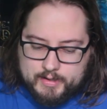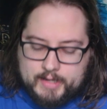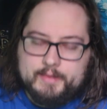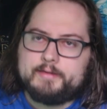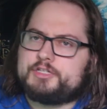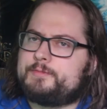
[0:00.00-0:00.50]

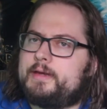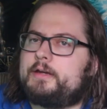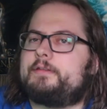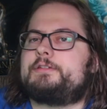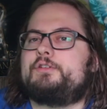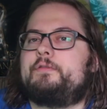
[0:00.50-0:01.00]
And uh, she's making
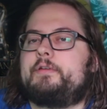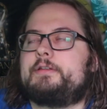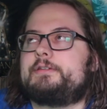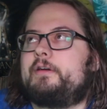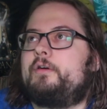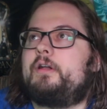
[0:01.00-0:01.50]
all these new
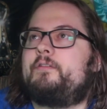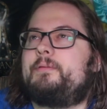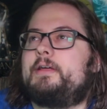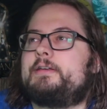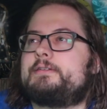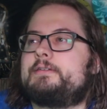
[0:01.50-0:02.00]
friends and going off
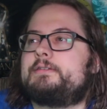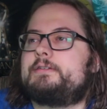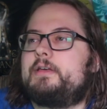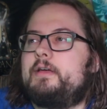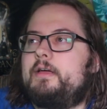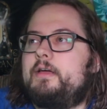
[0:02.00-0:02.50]
places.